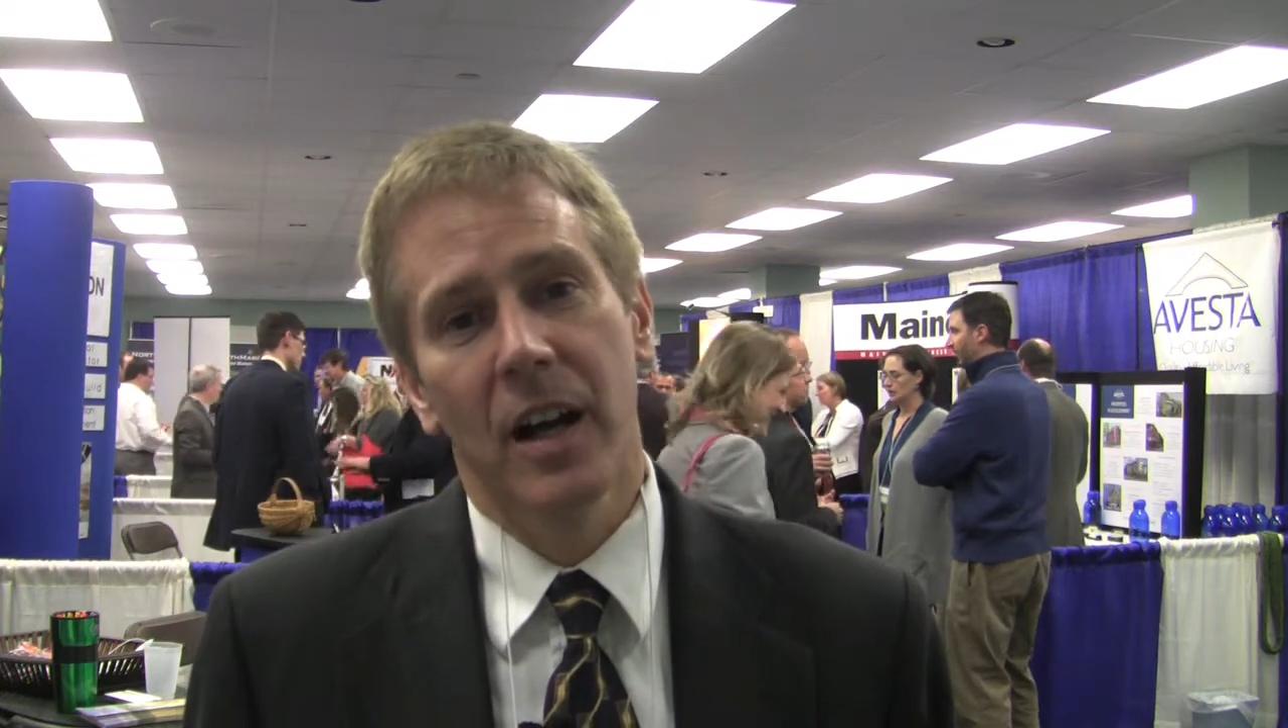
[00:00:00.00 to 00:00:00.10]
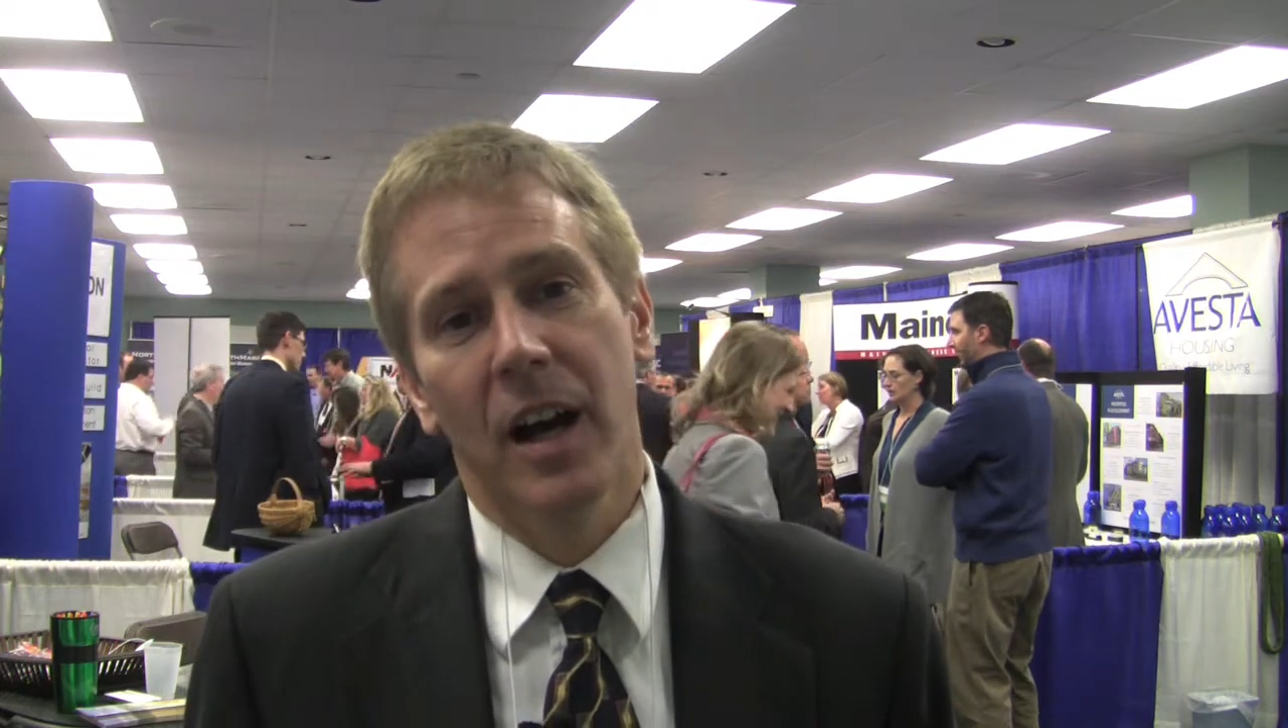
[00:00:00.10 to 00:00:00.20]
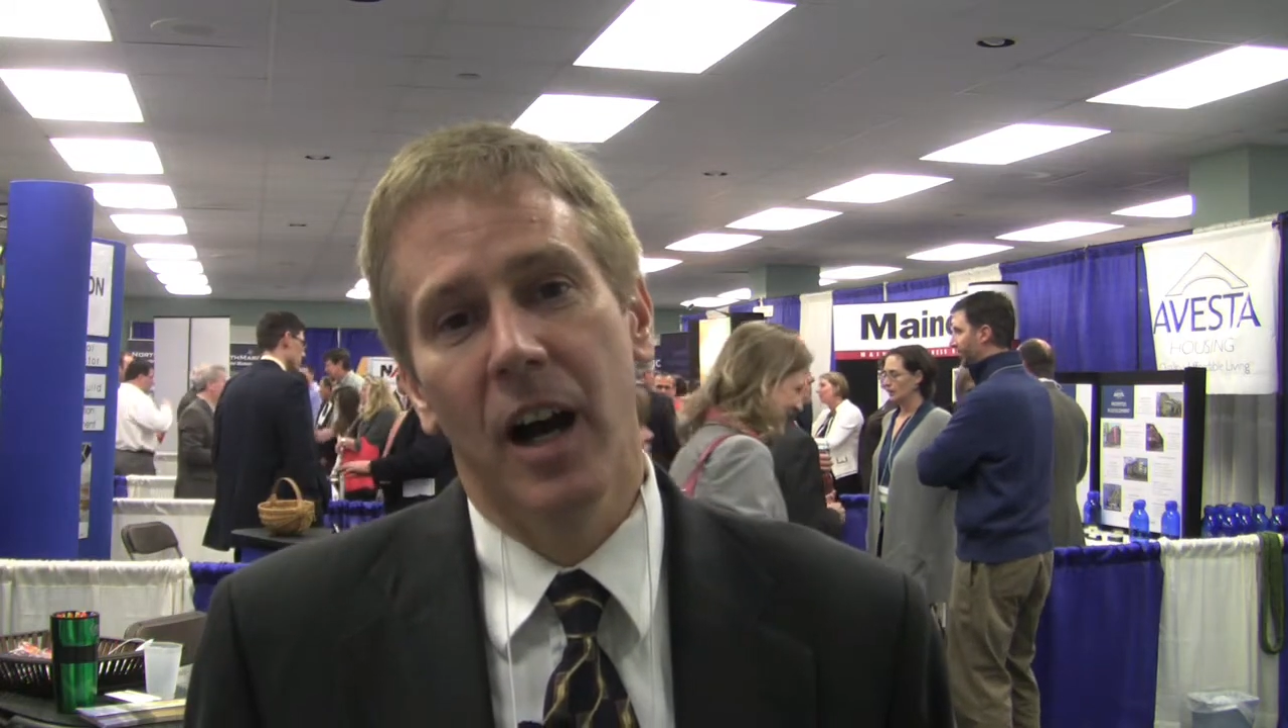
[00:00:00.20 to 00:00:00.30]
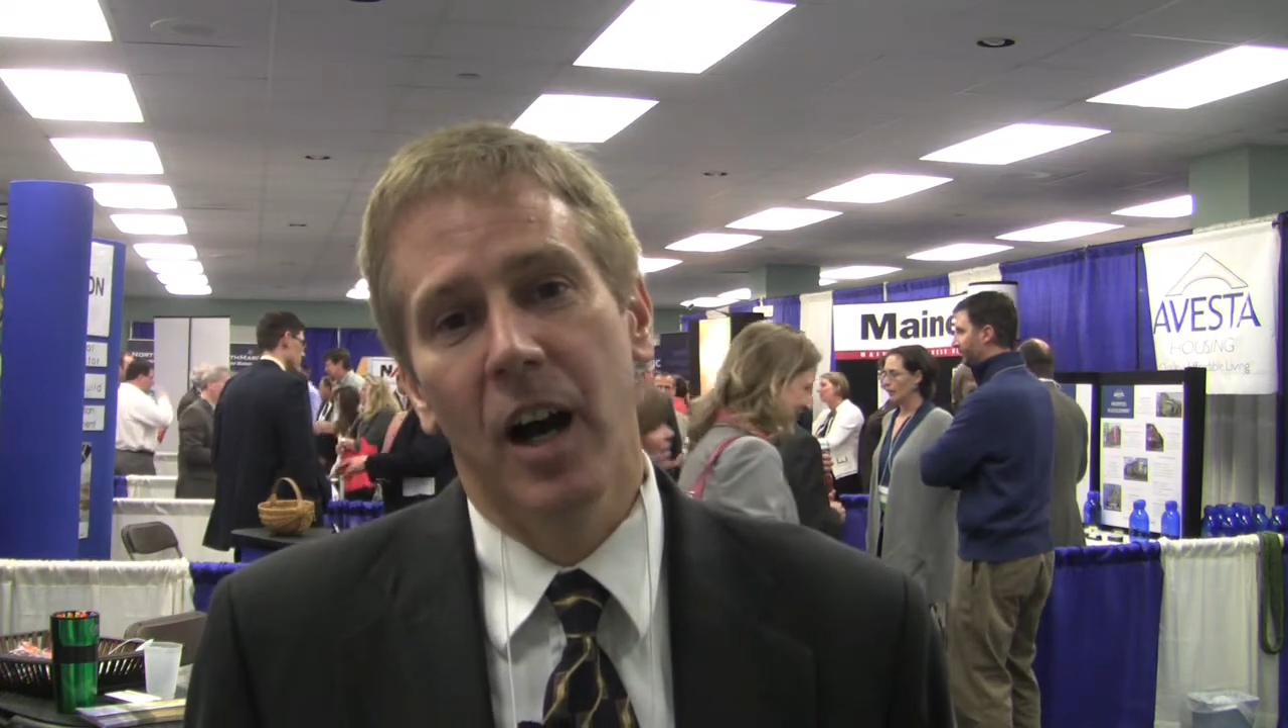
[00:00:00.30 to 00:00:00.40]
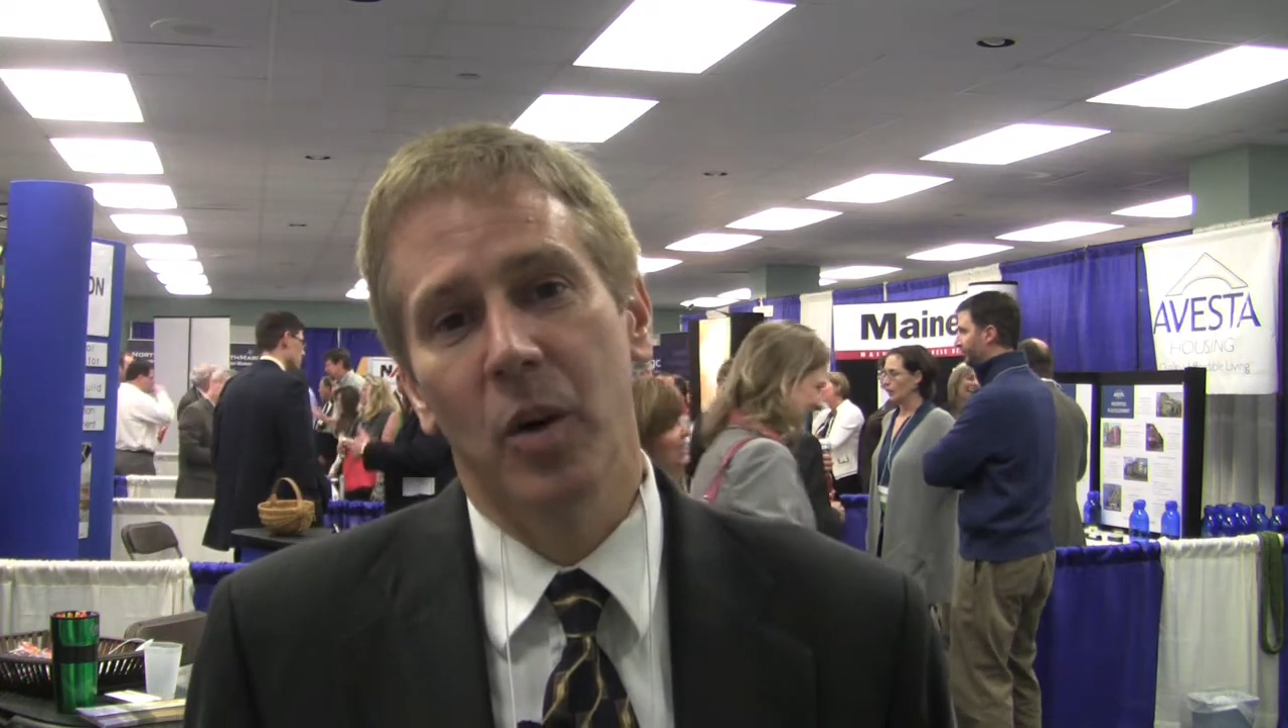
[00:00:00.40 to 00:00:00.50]

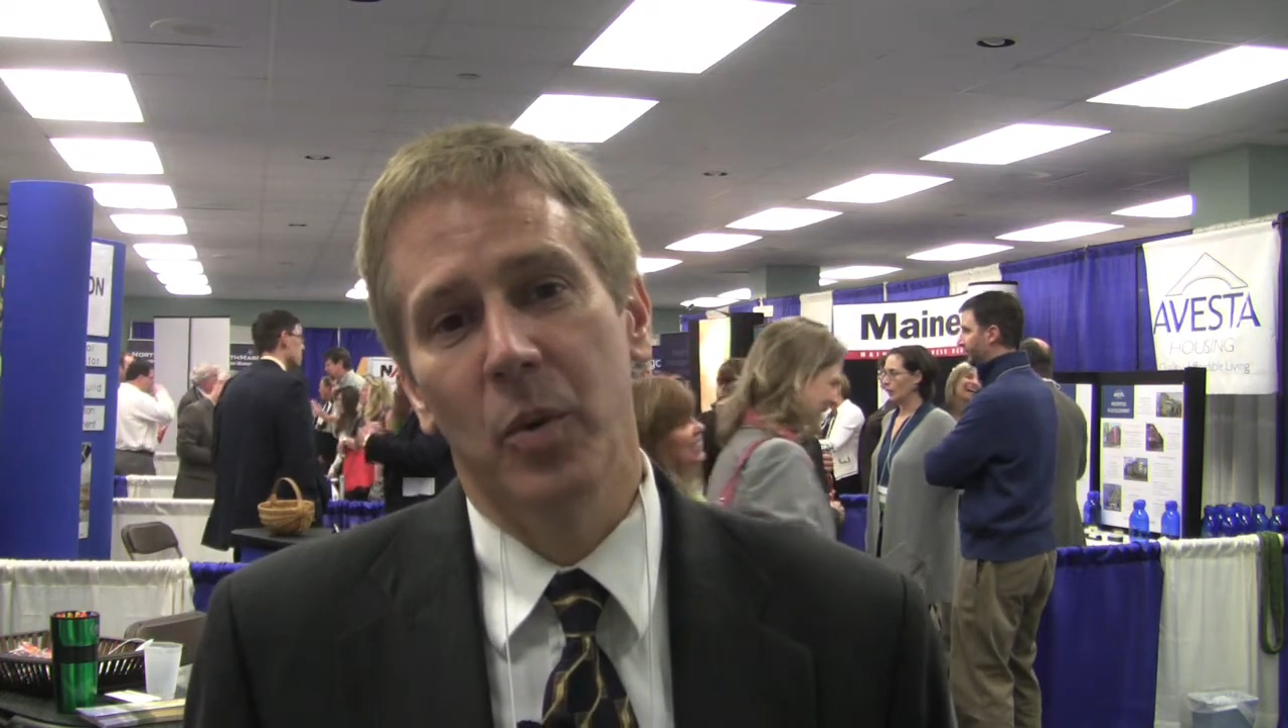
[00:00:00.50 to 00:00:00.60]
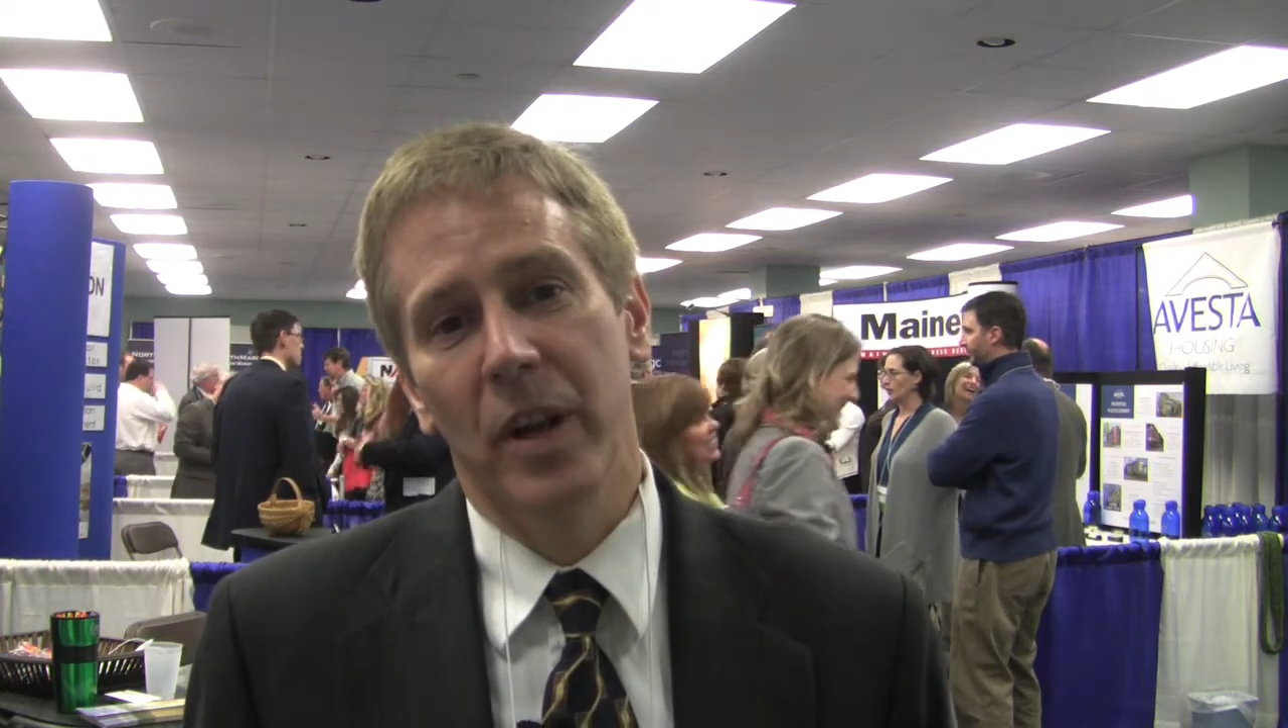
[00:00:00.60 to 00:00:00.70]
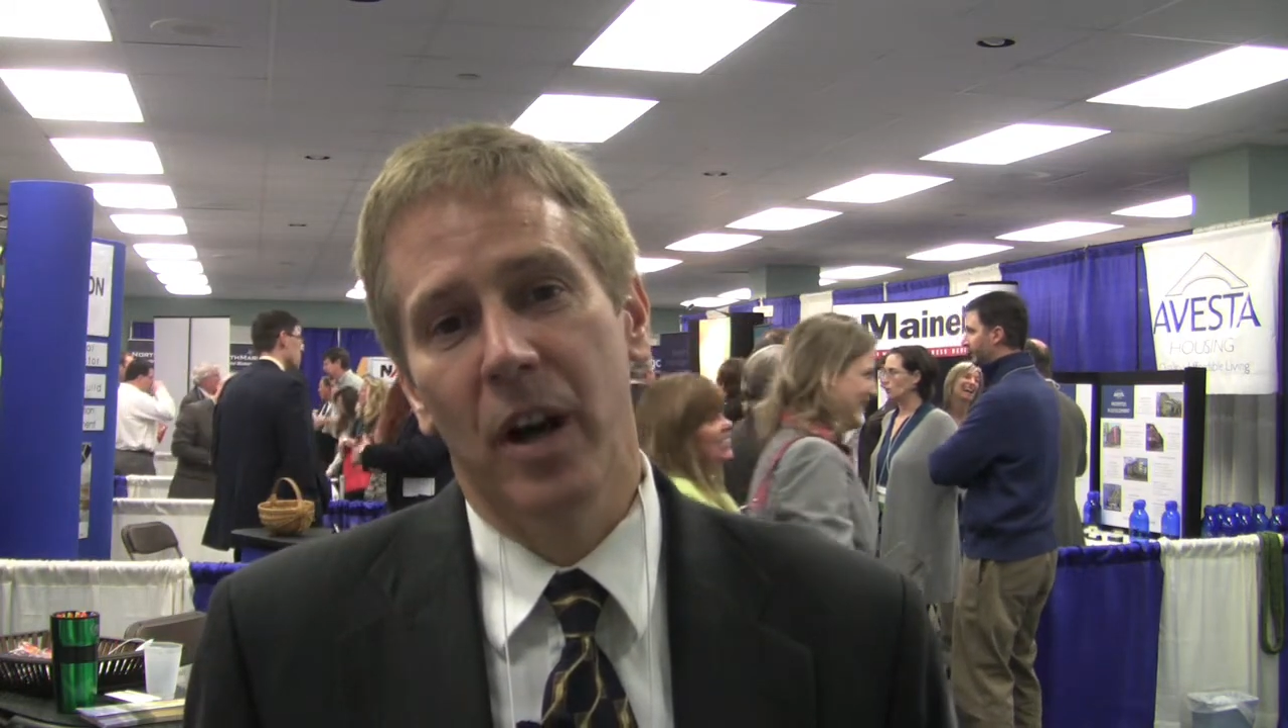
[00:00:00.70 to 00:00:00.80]
Uh, we